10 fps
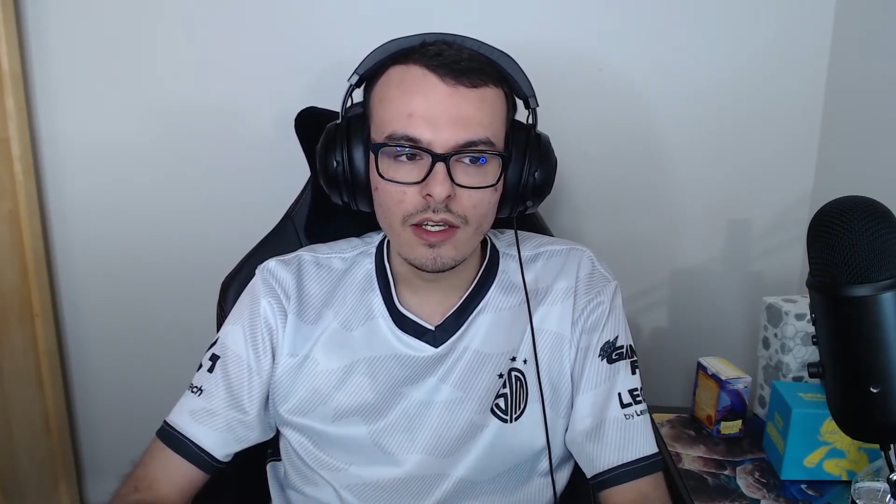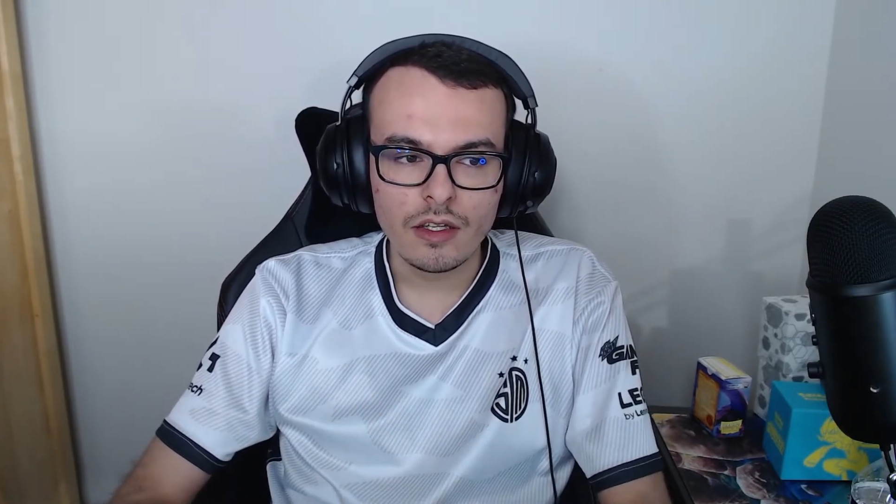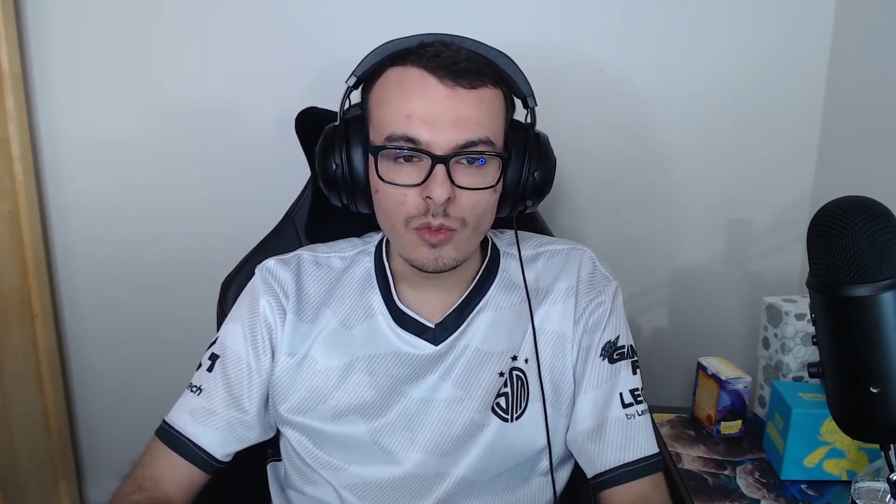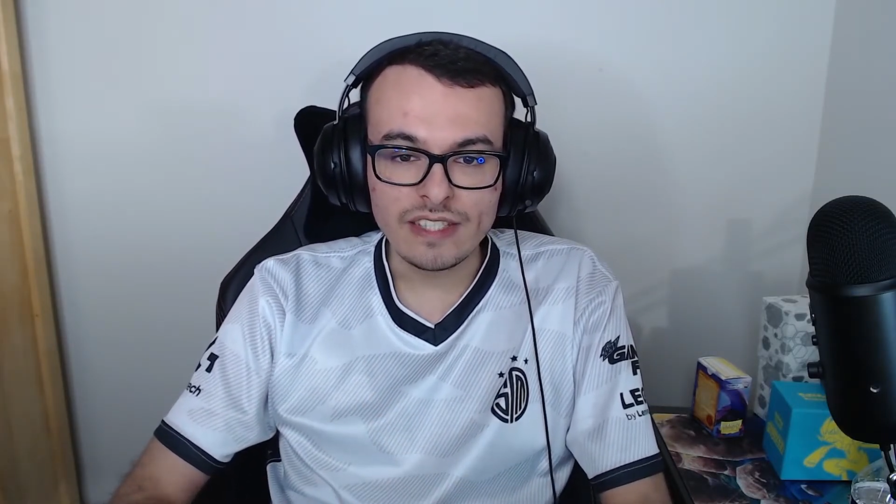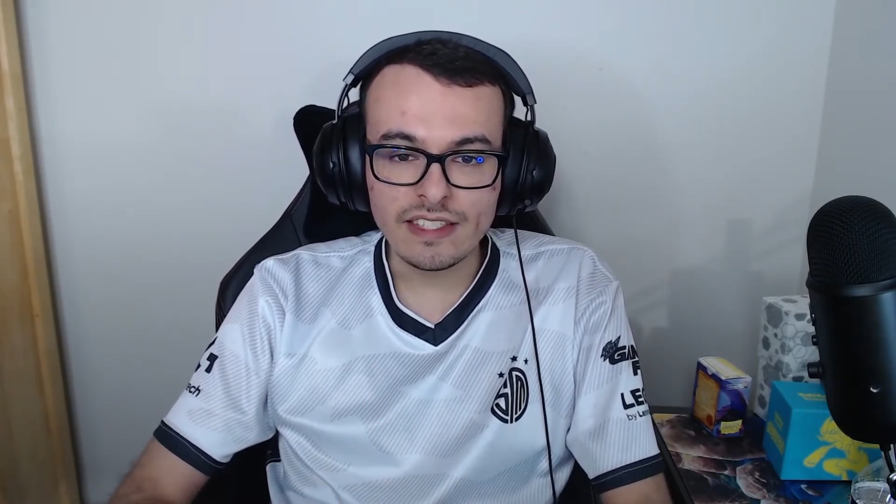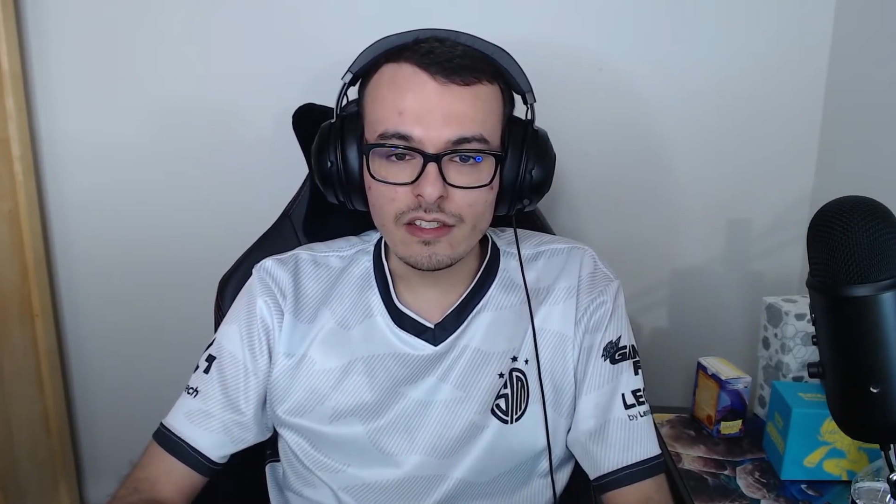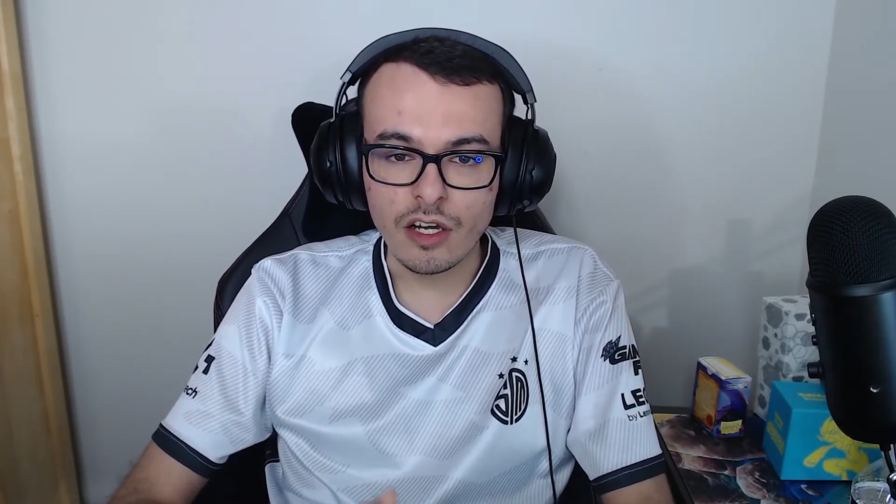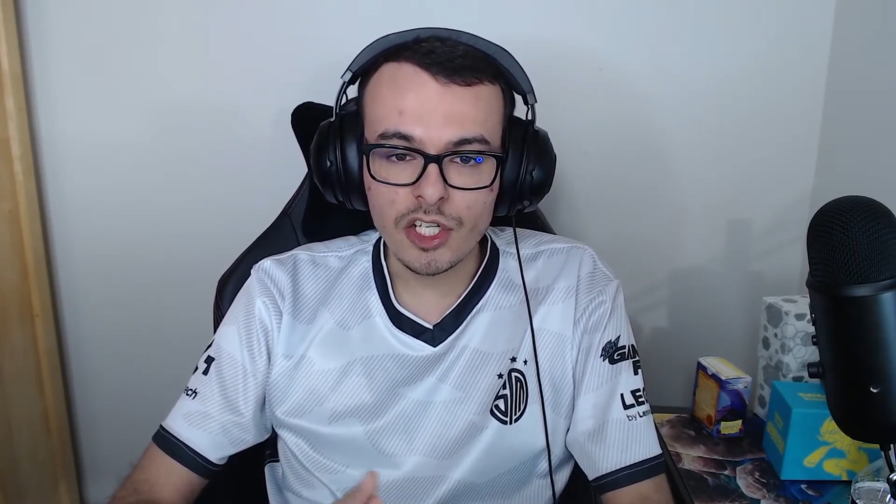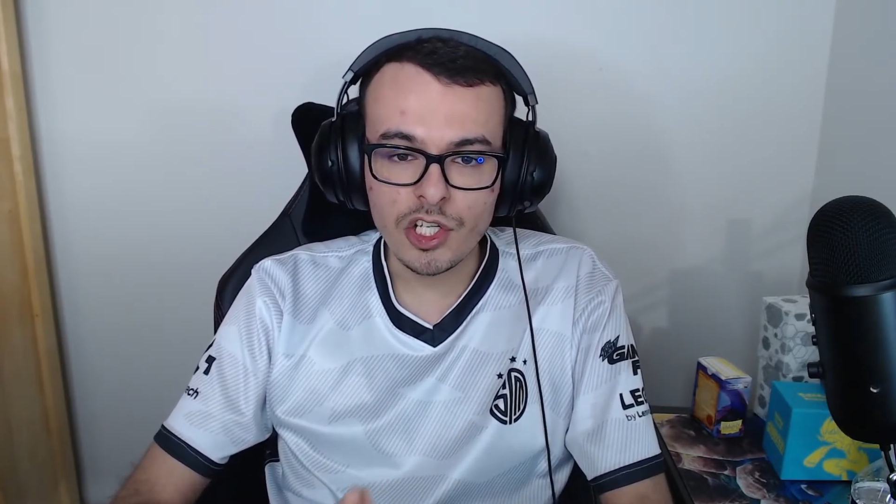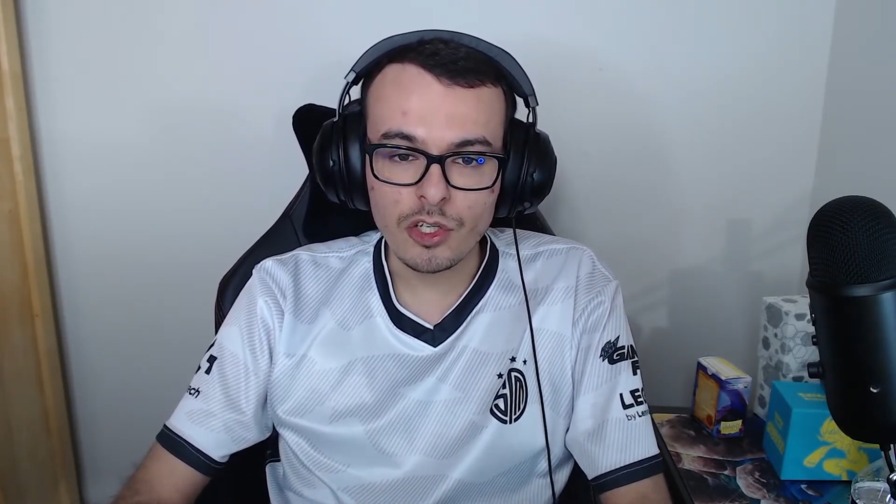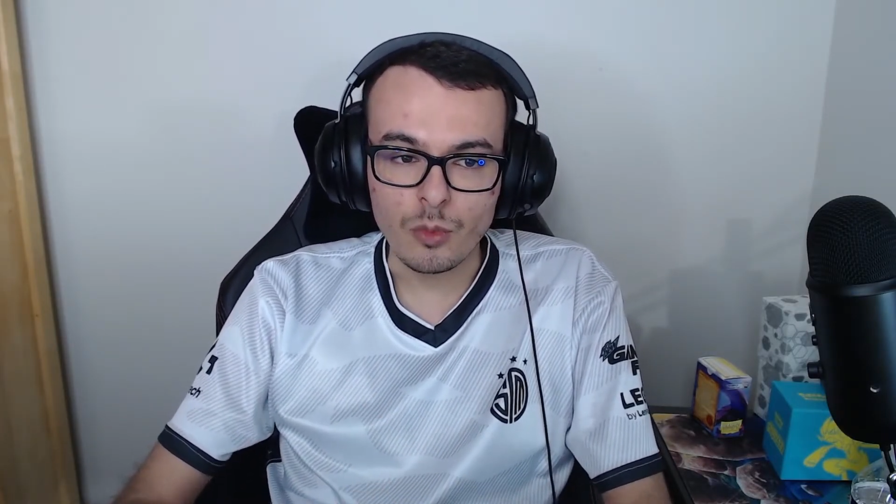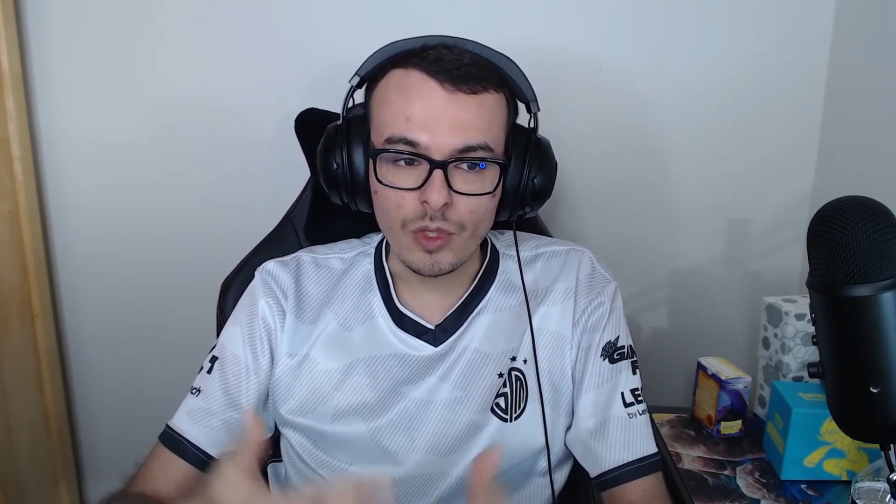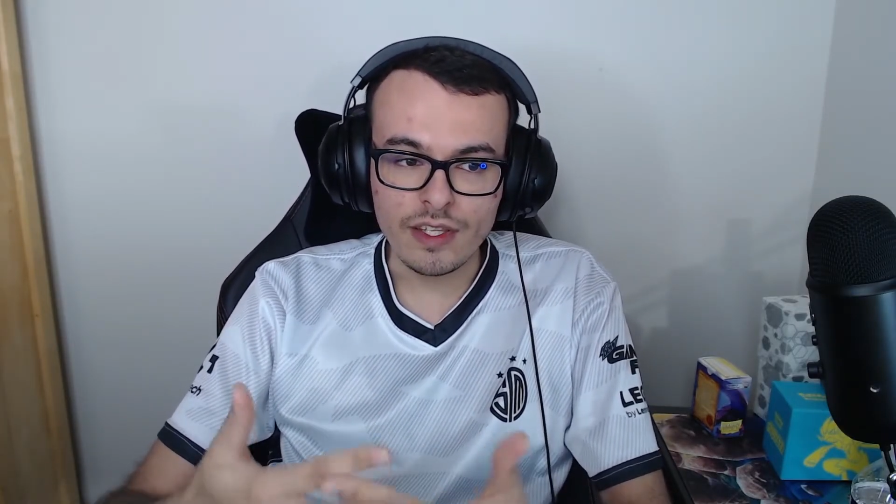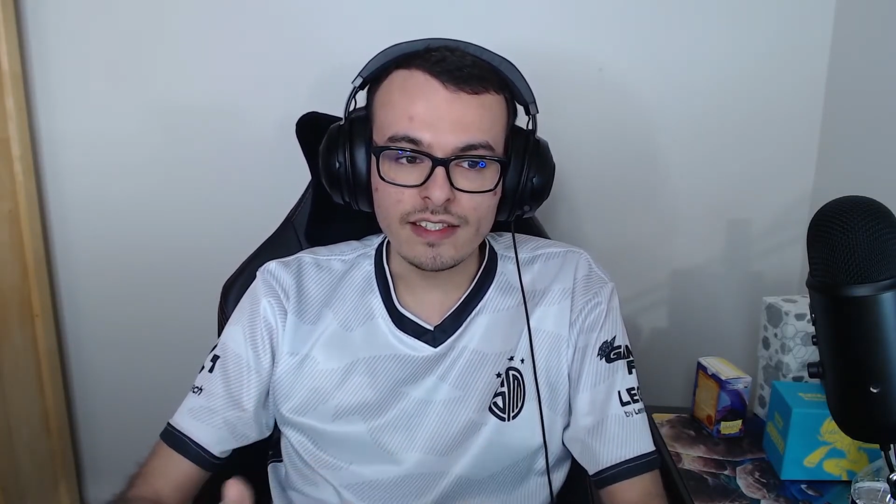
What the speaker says: We see Tanjiro with